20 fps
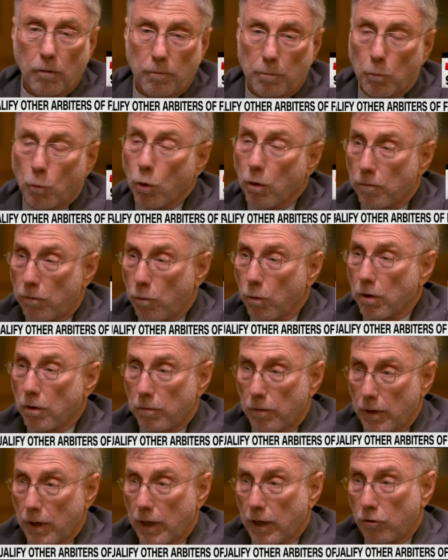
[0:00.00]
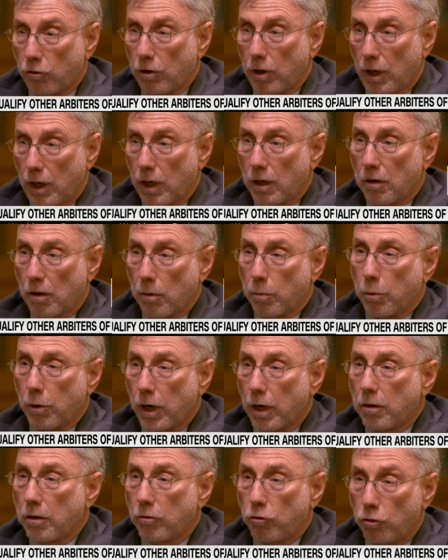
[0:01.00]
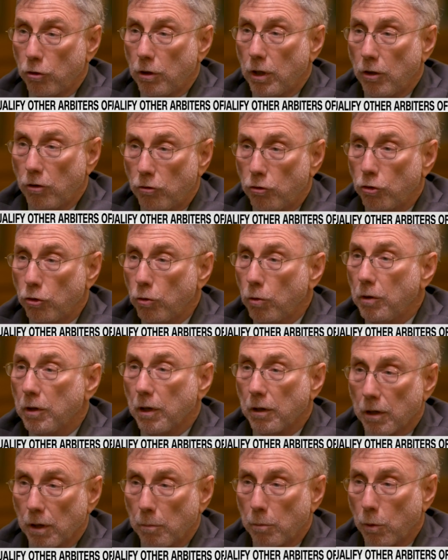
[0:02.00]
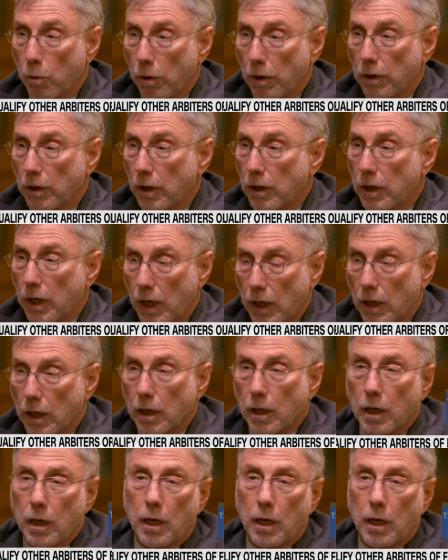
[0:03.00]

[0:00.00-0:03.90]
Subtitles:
more forceful action against the press should he choose at some point to take it.